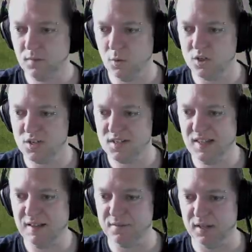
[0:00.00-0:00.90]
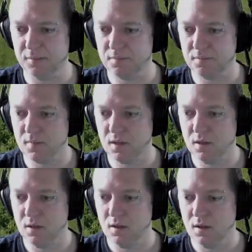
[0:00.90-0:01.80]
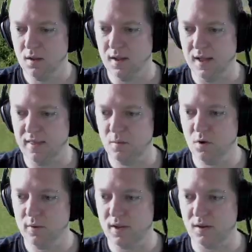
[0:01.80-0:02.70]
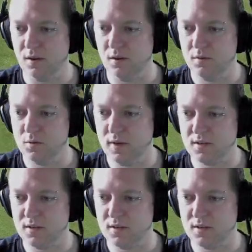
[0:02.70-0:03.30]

which is lovely. Then what we can do is we